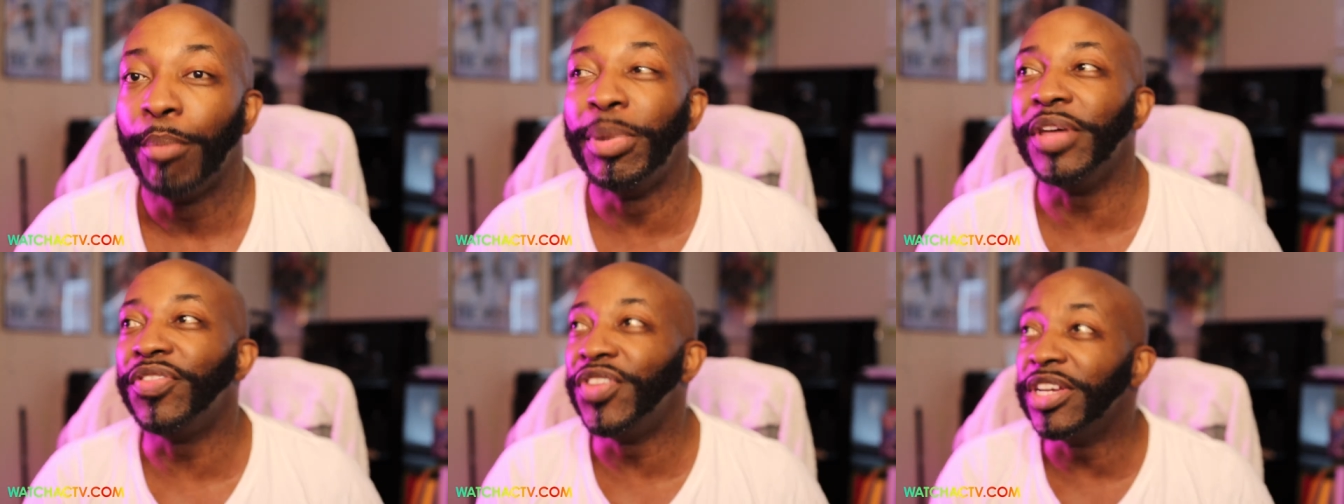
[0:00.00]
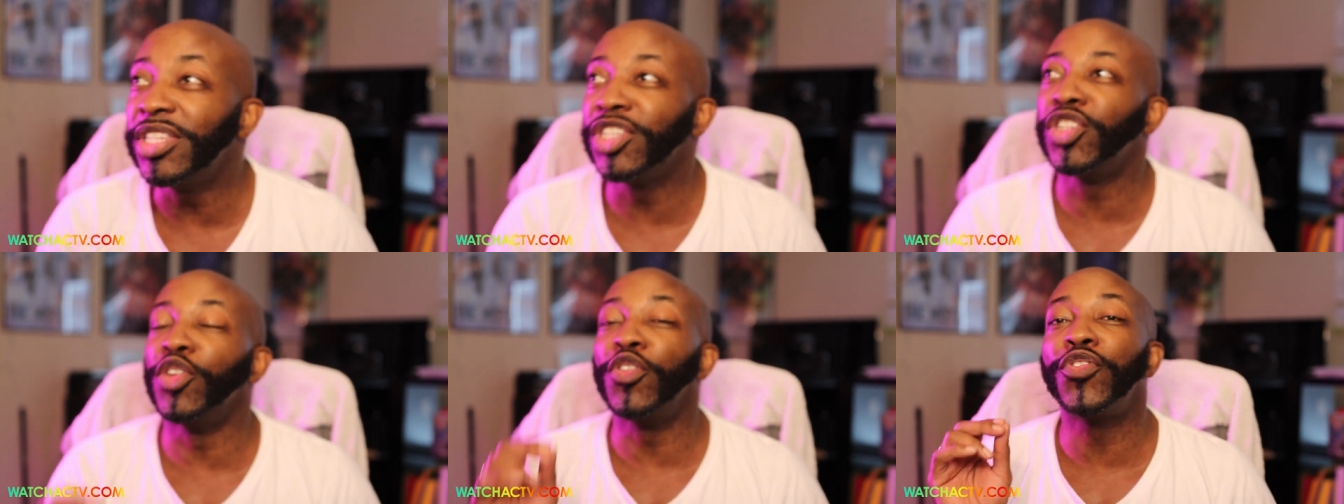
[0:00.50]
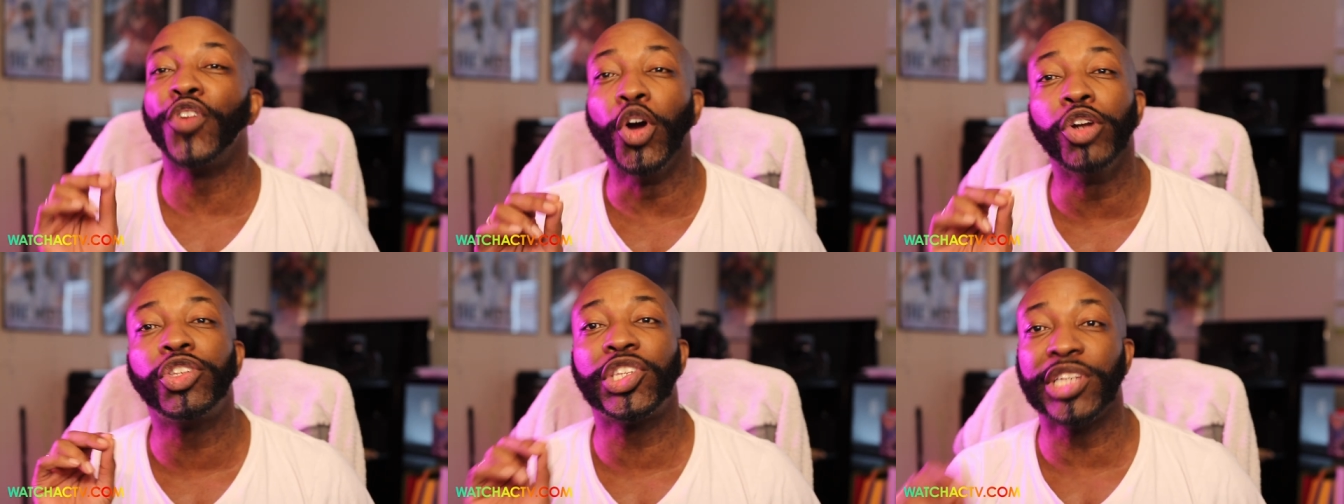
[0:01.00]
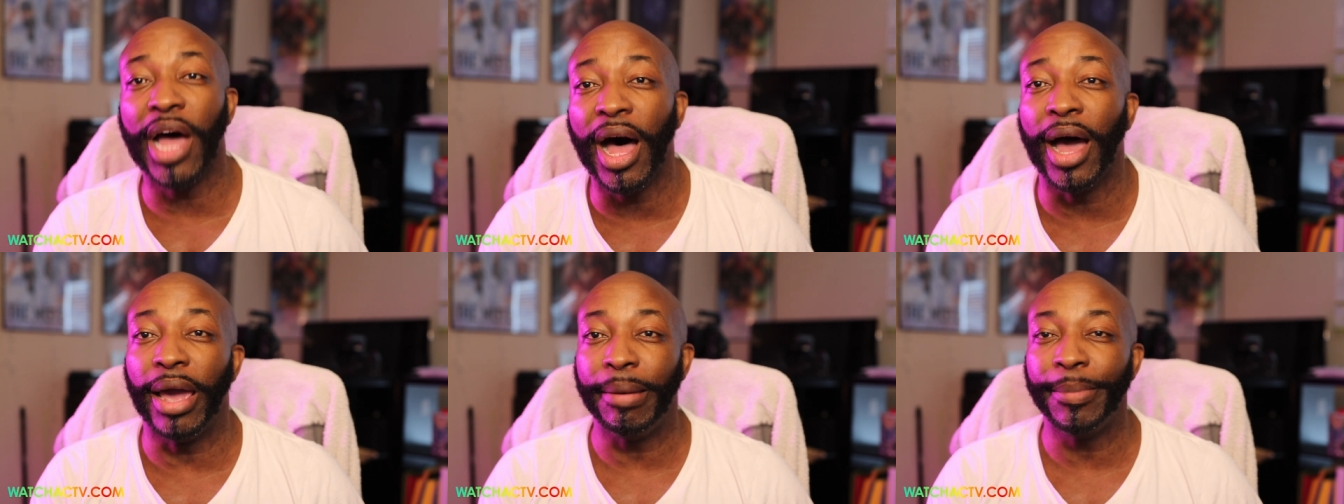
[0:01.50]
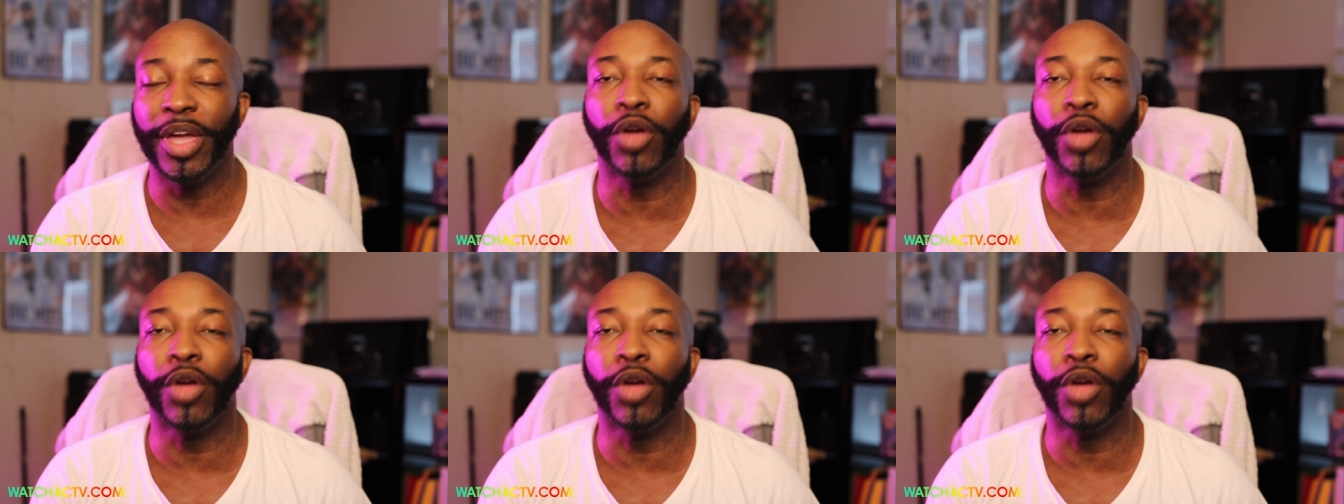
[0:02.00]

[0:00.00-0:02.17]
But this is the first time